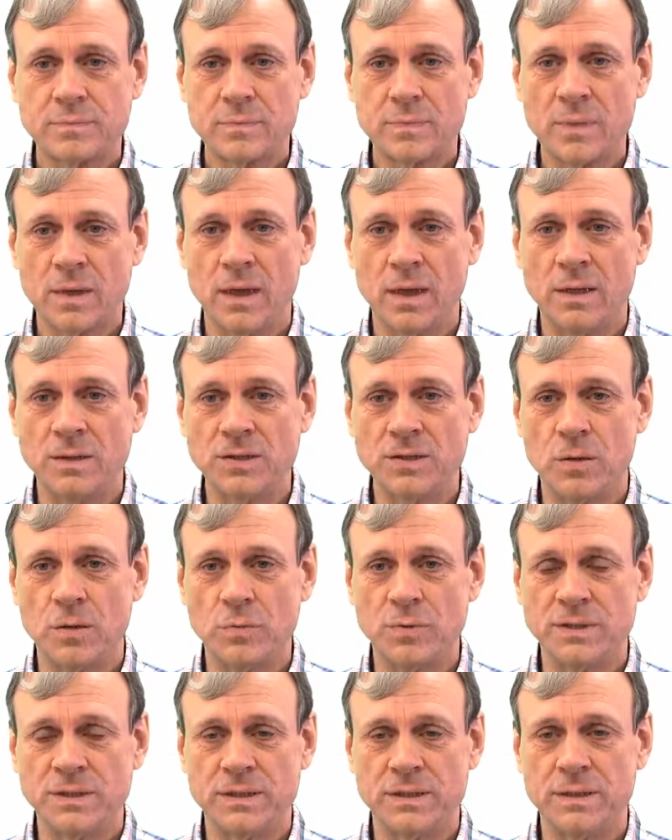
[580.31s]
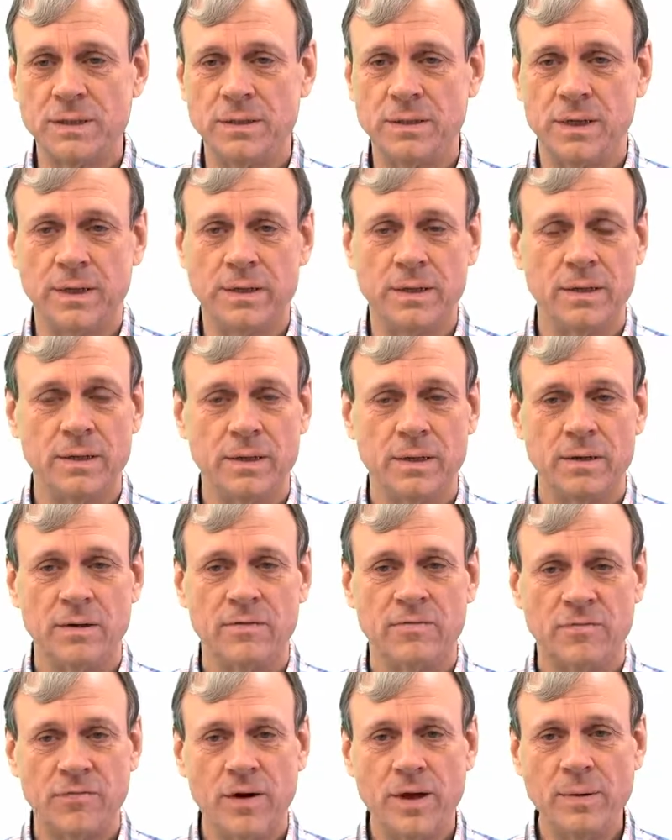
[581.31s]
And so we see that
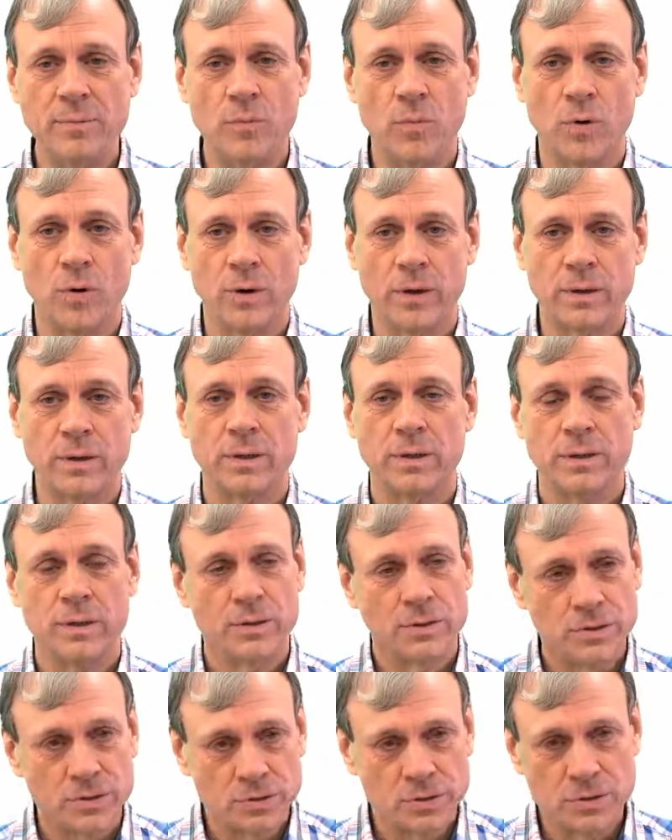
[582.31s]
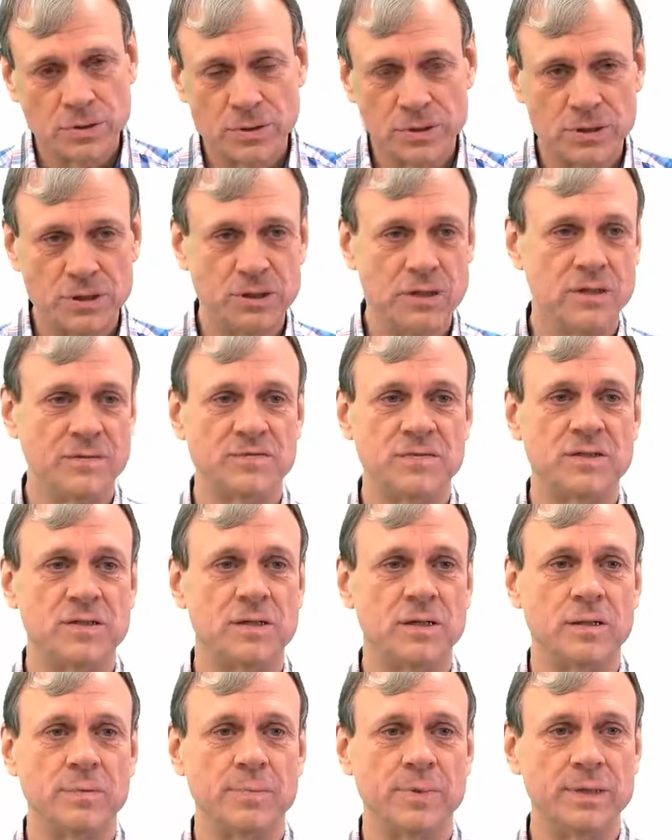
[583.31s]
framework usually shifts to
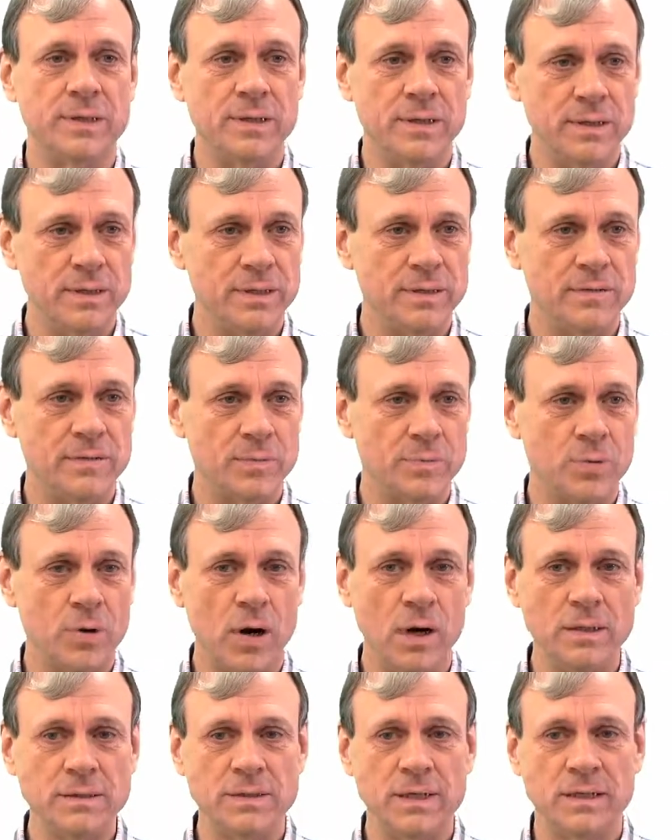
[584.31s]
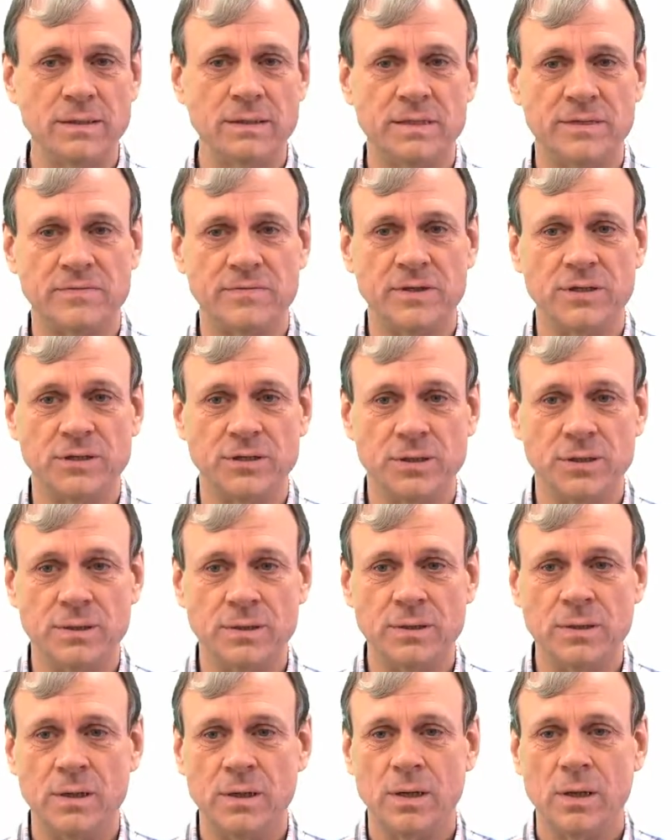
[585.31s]
the beginning of the process division,
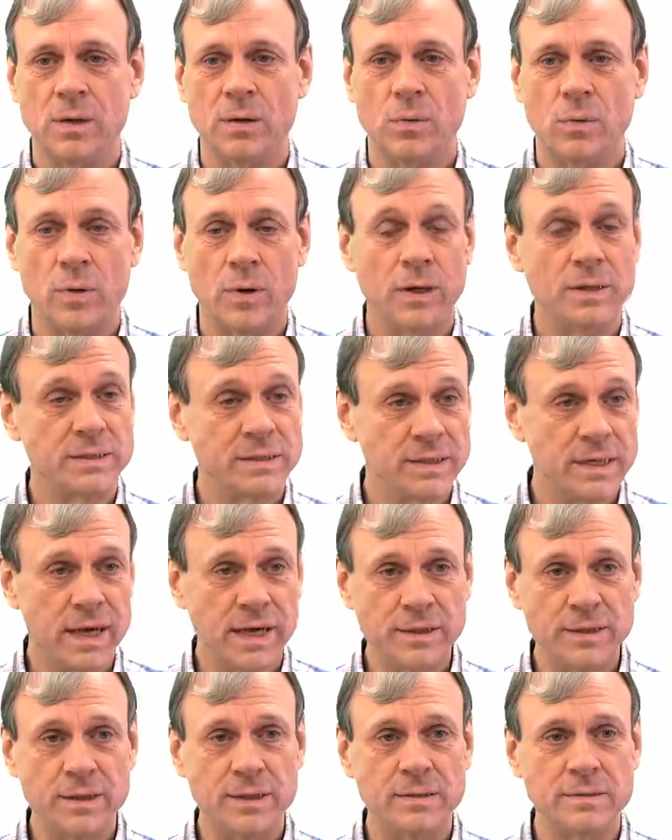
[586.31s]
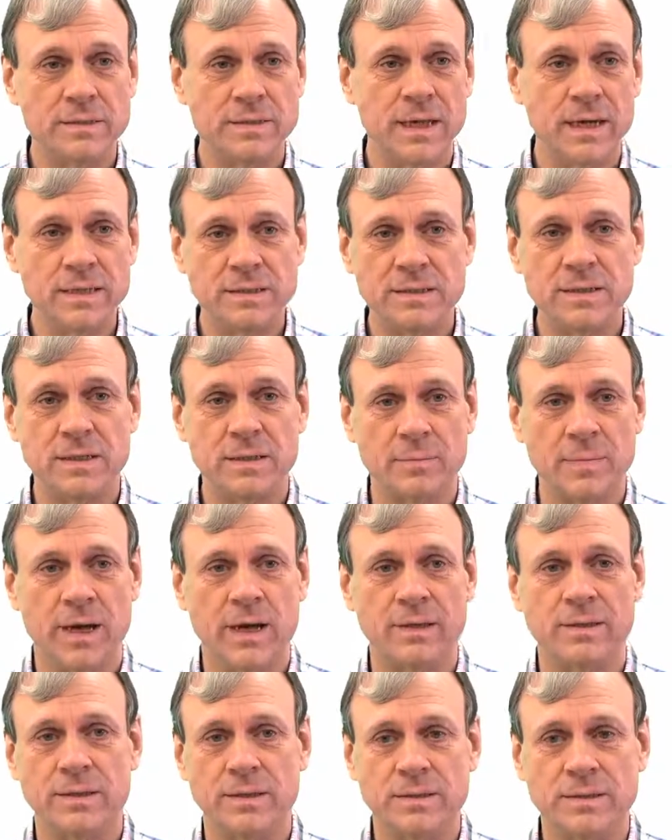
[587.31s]
whereas testing
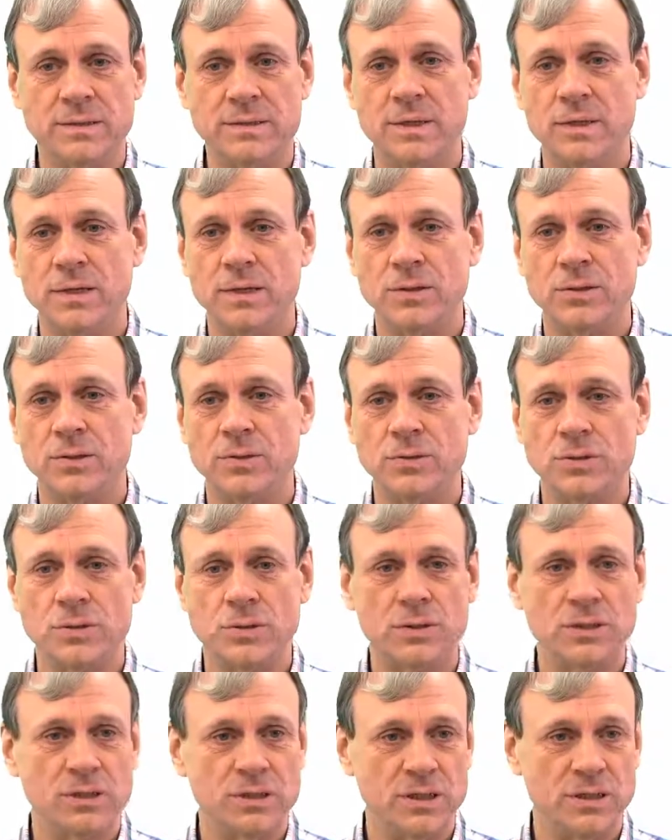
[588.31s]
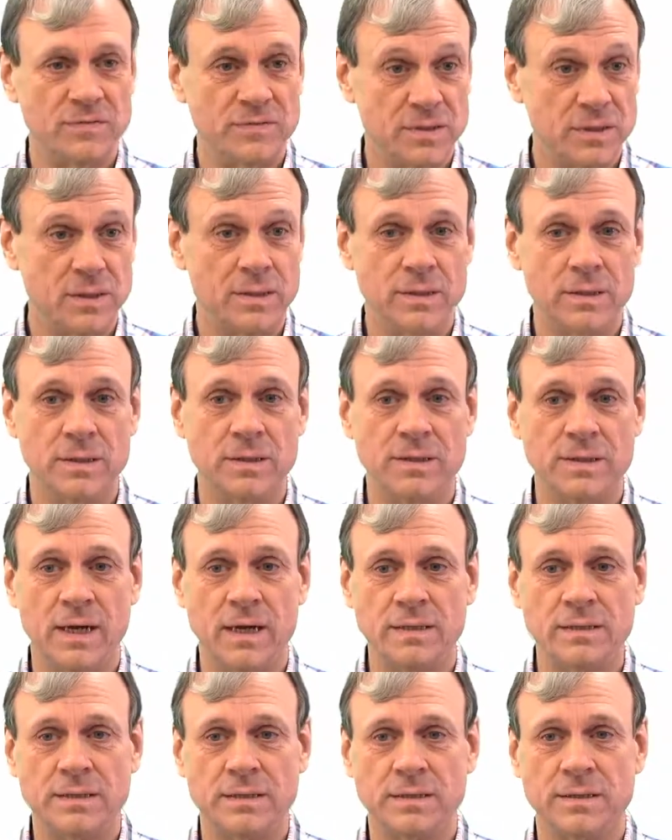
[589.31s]
methods usually shifts into the
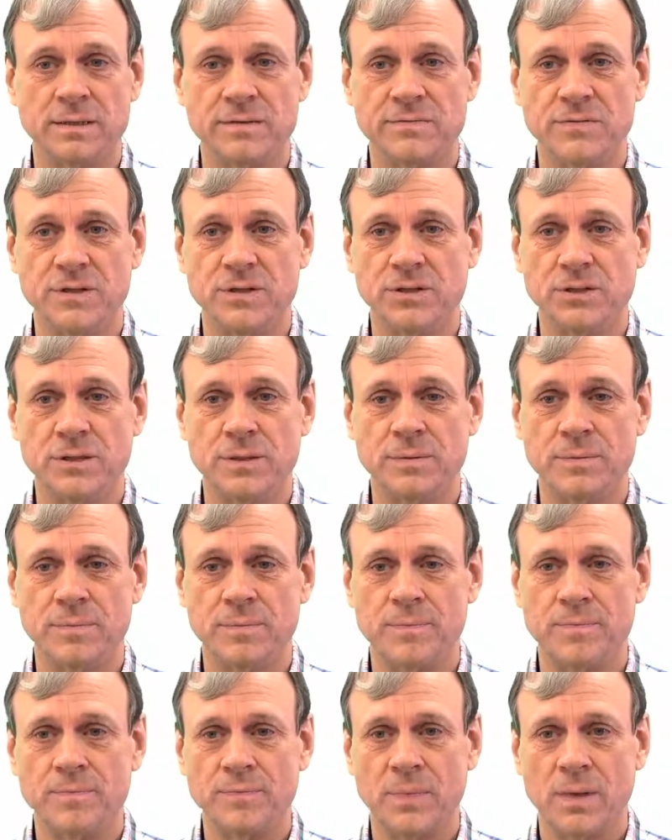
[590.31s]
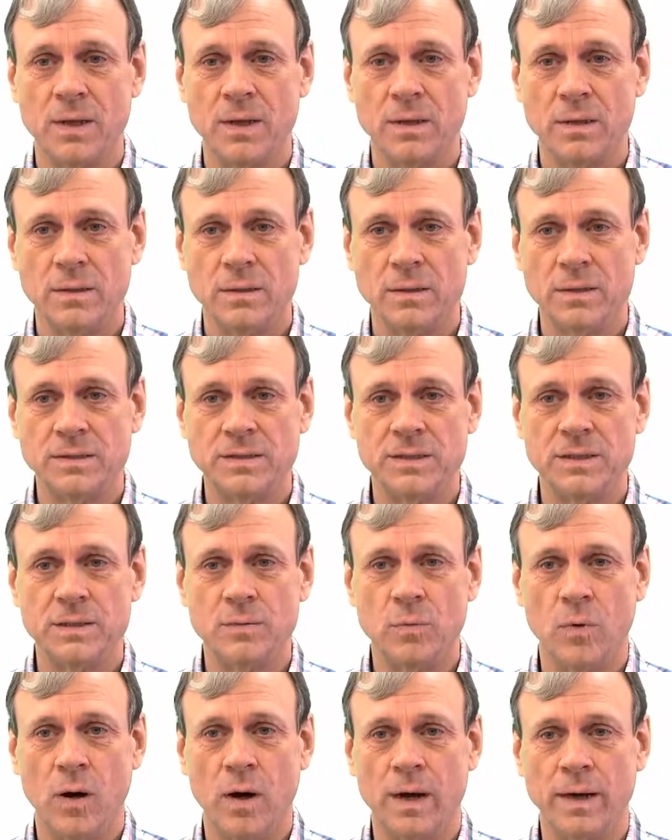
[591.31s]
testing division. Let's see
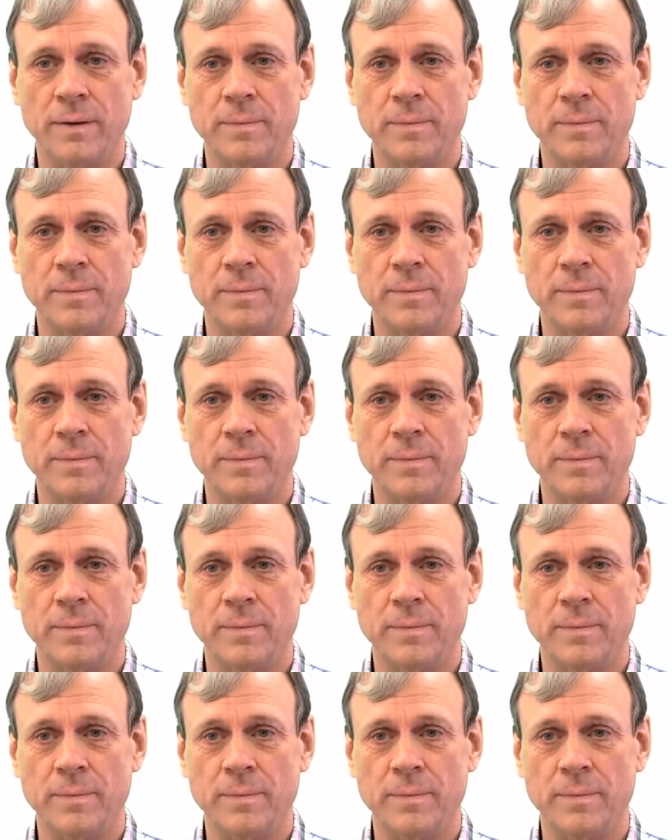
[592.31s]
why.